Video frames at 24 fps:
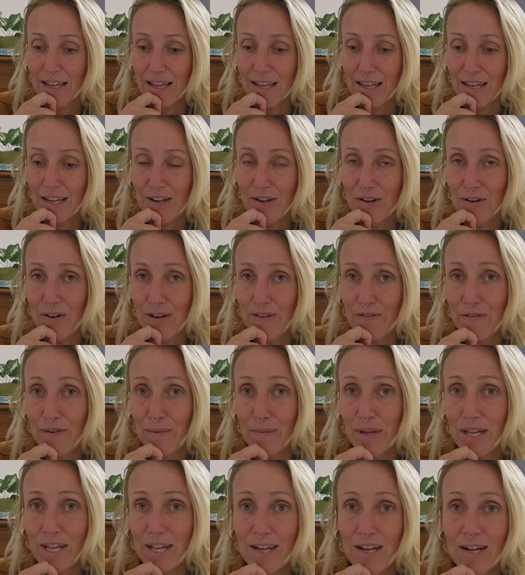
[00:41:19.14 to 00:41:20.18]
You know, and from
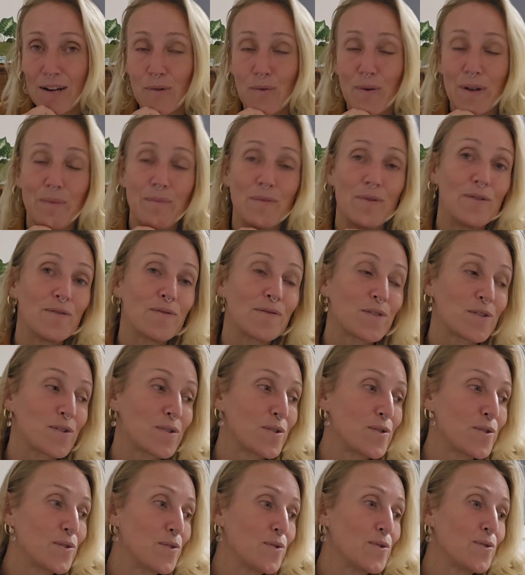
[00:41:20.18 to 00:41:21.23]
here we move
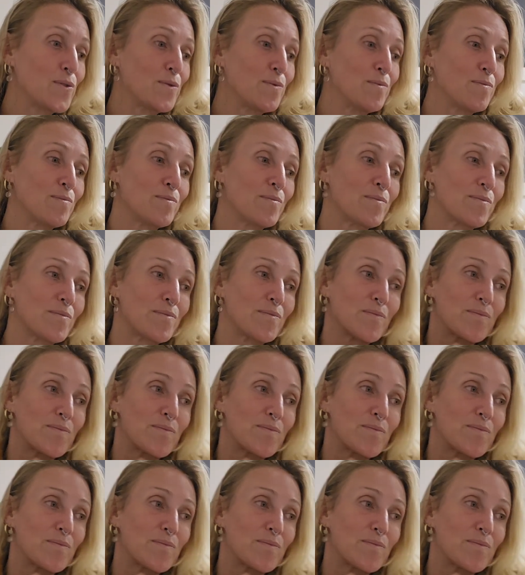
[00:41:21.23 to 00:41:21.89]
to,